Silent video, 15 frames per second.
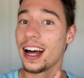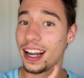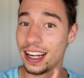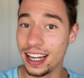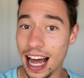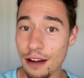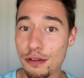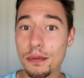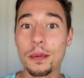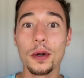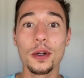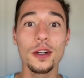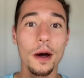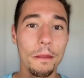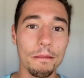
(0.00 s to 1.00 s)

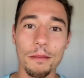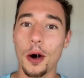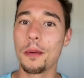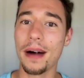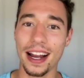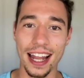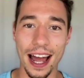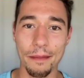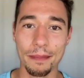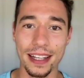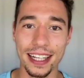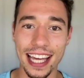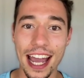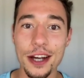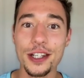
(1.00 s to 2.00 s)
lovable mobile
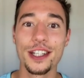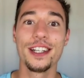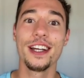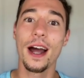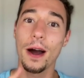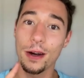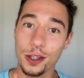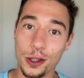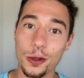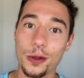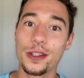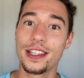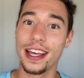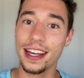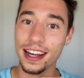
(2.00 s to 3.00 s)
application
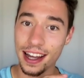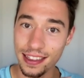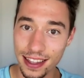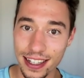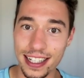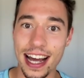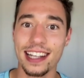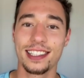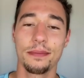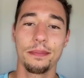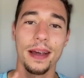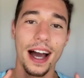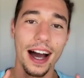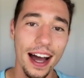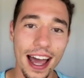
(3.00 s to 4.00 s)
using the
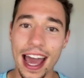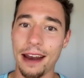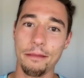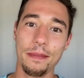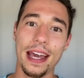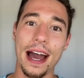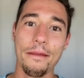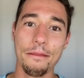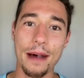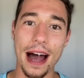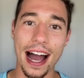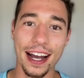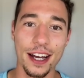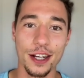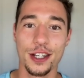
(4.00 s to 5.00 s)
Despia NPM
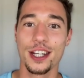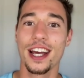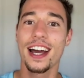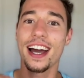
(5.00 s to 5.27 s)
package.